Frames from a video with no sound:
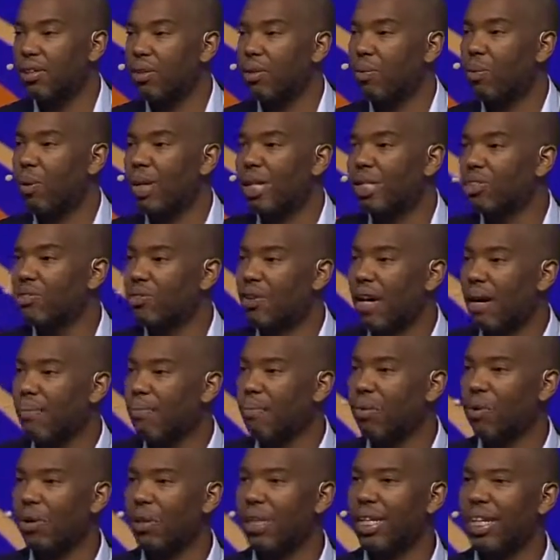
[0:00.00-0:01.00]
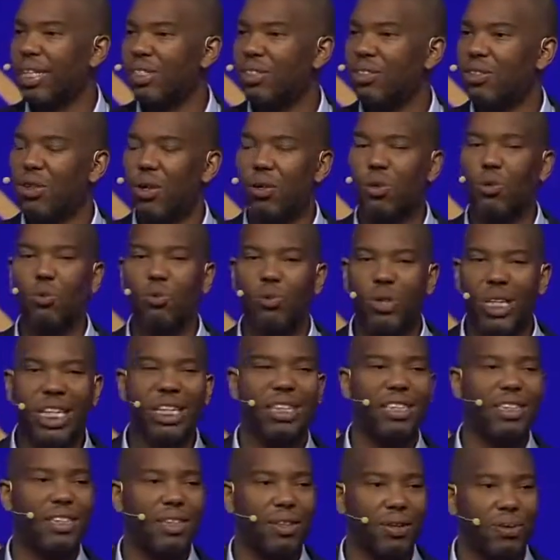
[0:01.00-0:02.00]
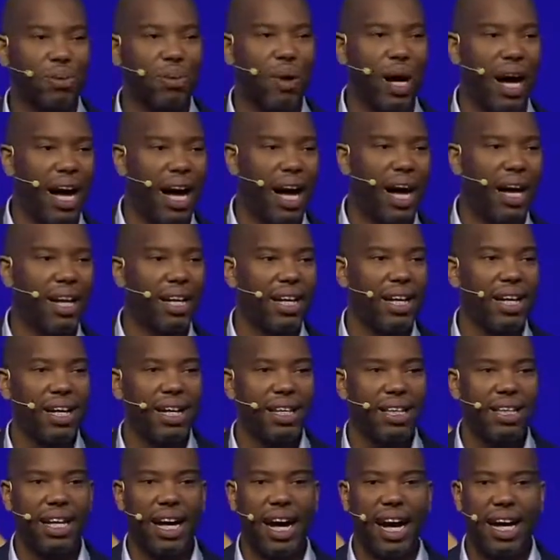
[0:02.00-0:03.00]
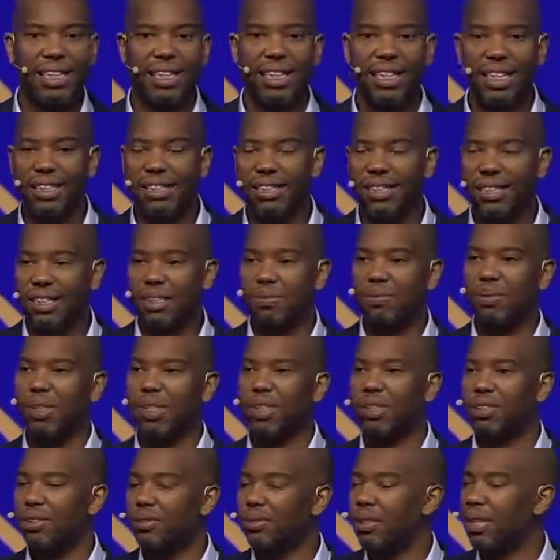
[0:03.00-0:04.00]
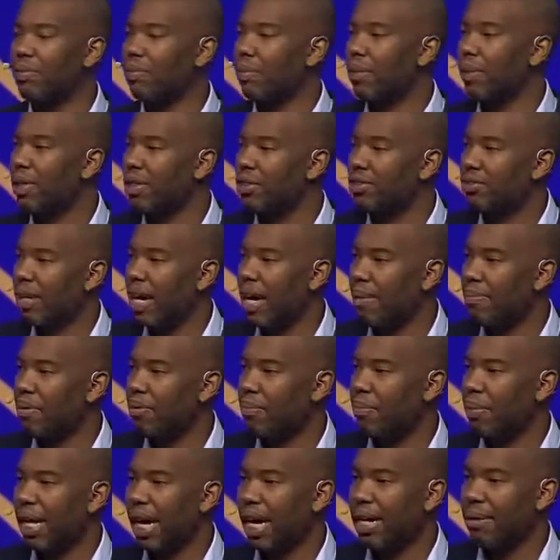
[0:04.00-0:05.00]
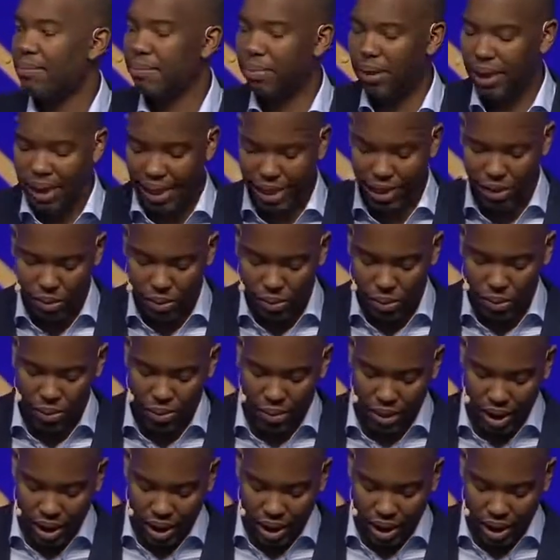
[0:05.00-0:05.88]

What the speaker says: the one-drop rule, and there's no reason why the idea that just because you have one drop of black blood, you would